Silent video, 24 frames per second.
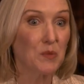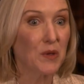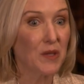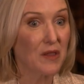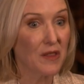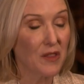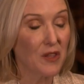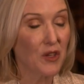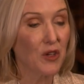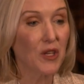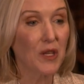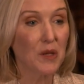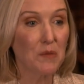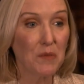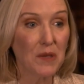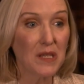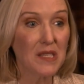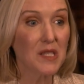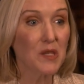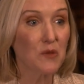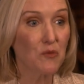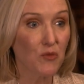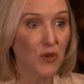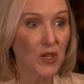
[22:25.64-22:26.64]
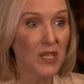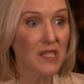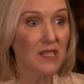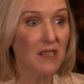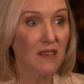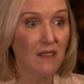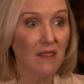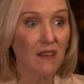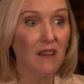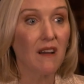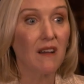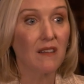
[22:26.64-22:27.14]
but there can be some
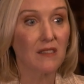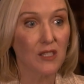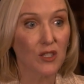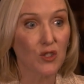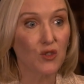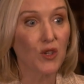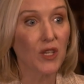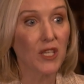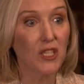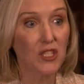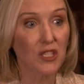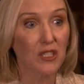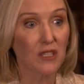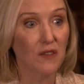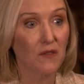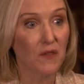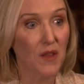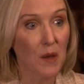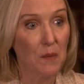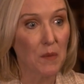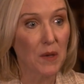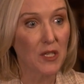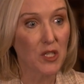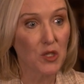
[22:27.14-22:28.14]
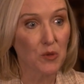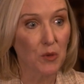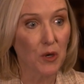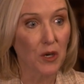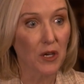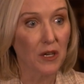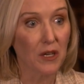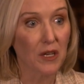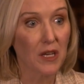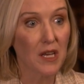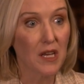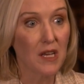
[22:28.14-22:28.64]
risk in the concentration of that
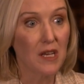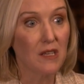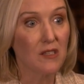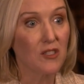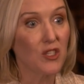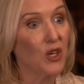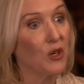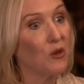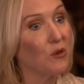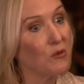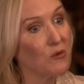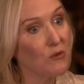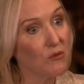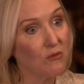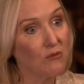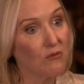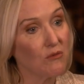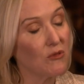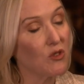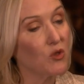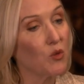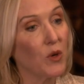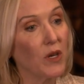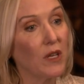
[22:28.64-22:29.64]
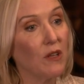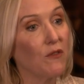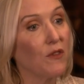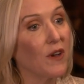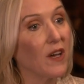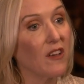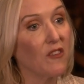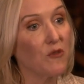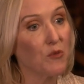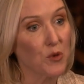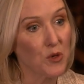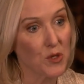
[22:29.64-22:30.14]
benchmark to own
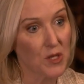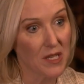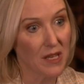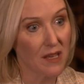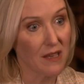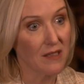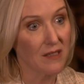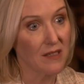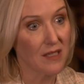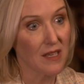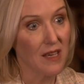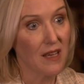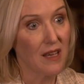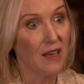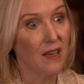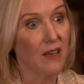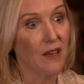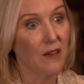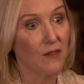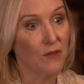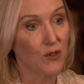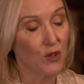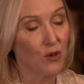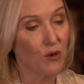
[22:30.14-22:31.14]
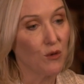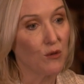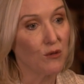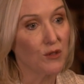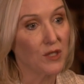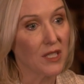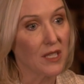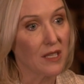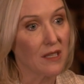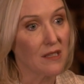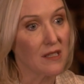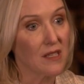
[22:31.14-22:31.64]
25% of your
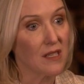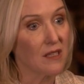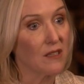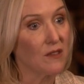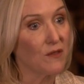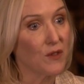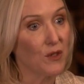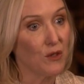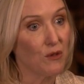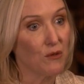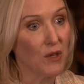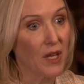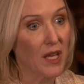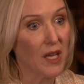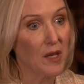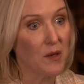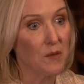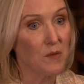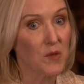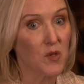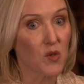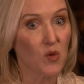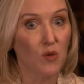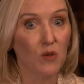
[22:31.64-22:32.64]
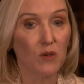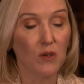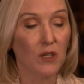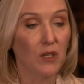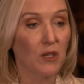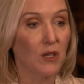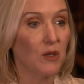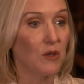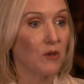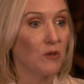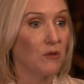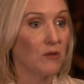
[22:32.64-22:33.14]
holdings in a few names
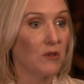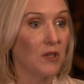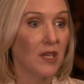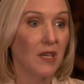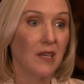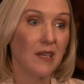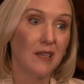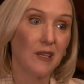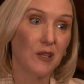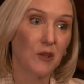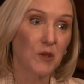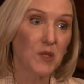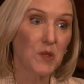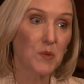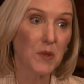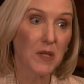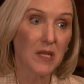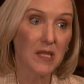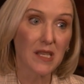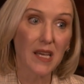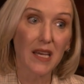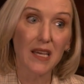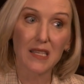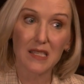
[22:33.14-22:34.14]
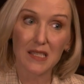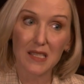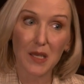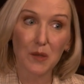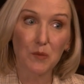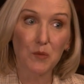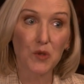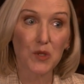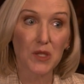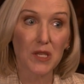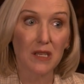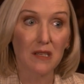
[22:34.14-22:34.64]
or own you know it's been as high as
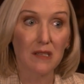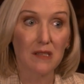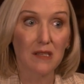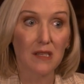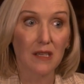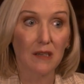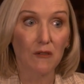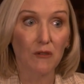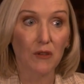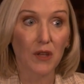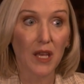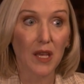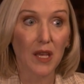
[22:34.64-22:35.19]
10% in single